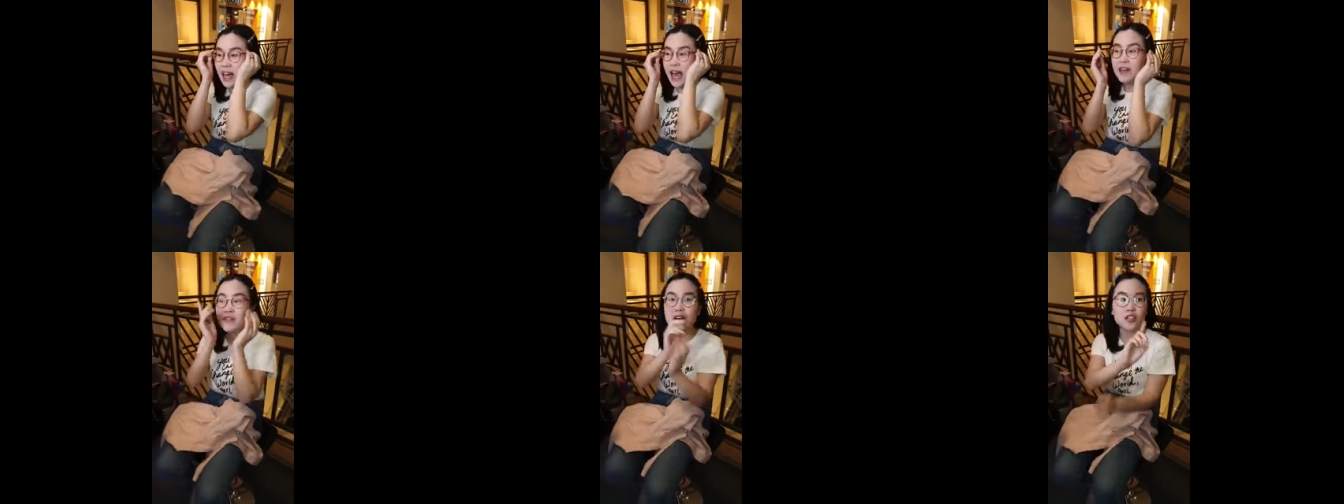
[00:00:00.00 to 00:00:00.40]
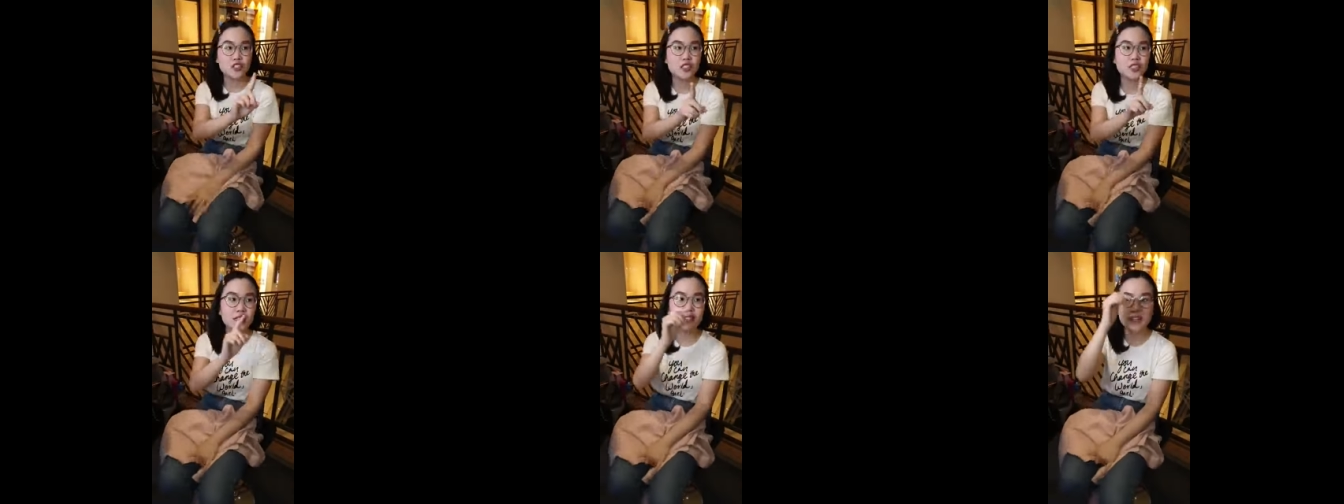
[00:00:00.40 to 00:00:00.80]
I've
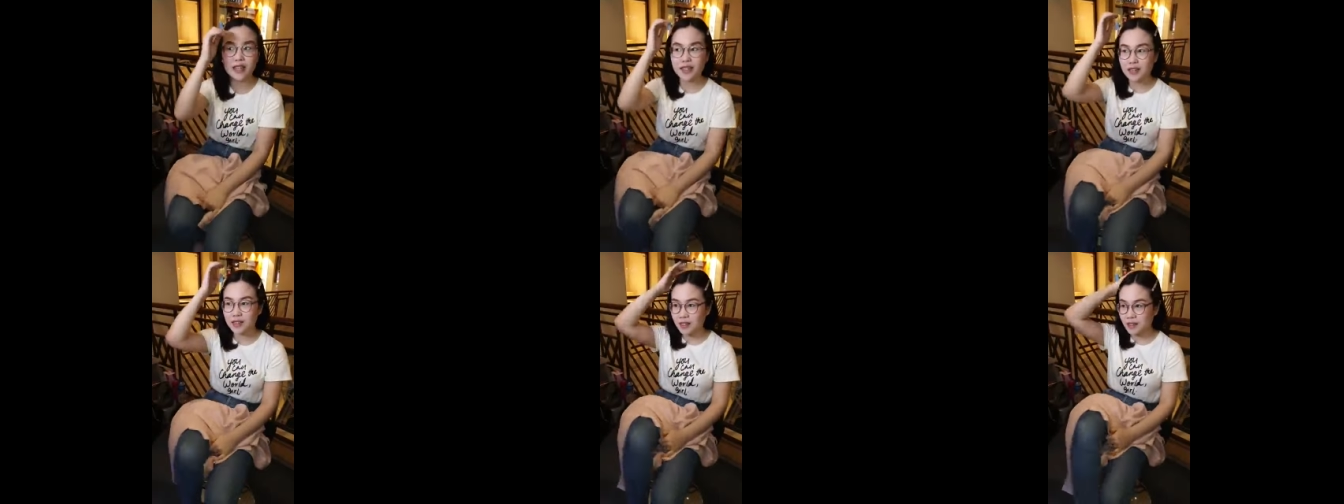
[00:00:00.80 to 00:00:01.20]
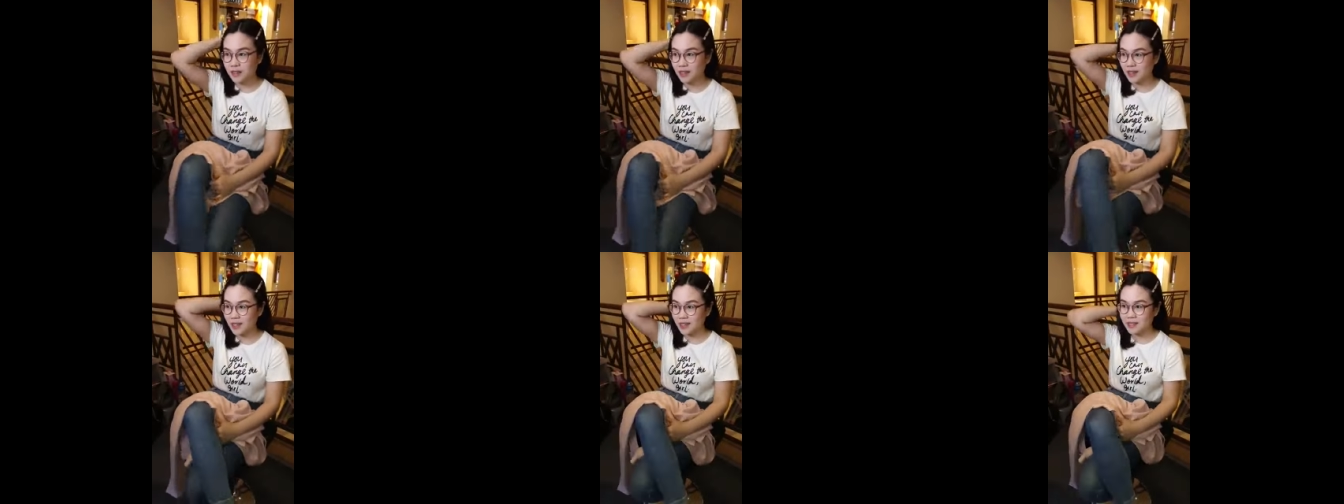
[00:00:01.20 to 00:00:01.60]
actually done like a,
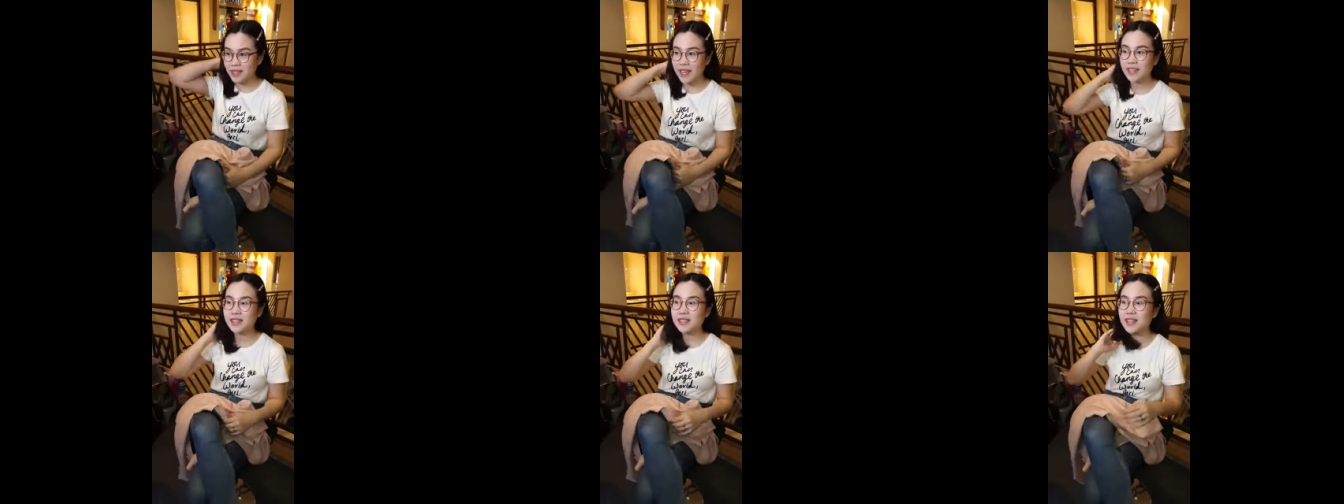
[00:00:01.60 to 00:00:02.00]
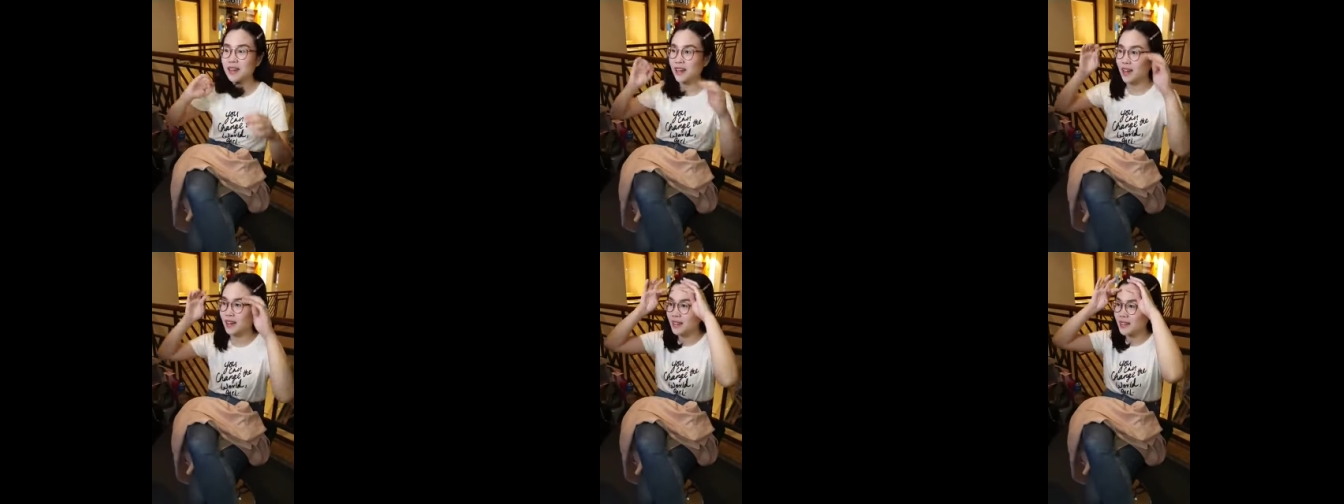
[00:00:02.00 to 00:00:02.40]
a, a test, an
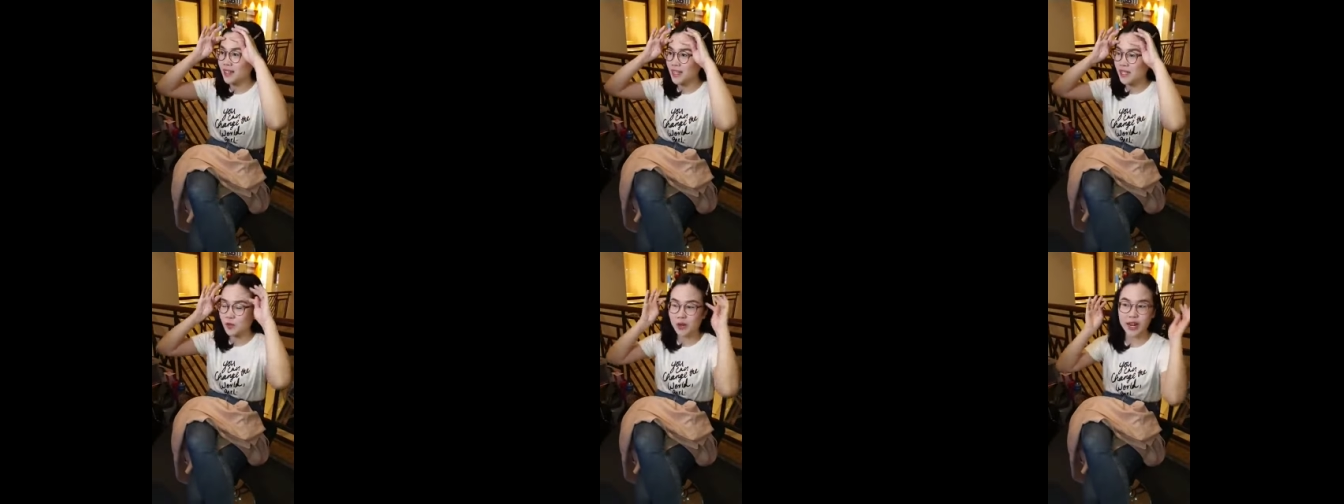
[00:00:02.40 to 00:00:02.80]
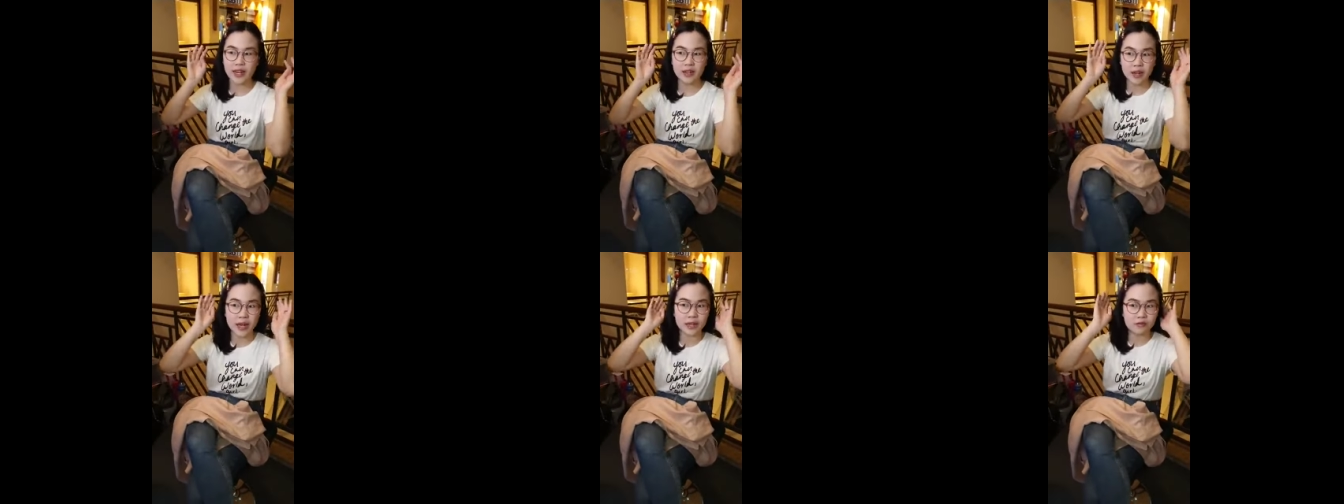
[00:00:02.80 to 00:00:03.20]
Ellana test, where
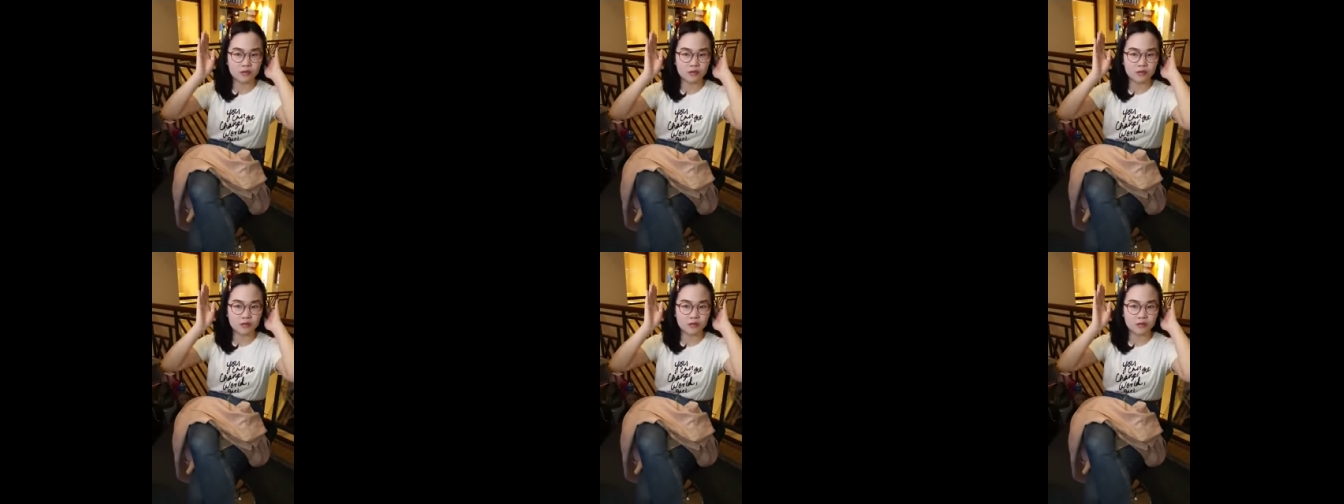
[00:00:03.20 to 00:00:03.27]
I,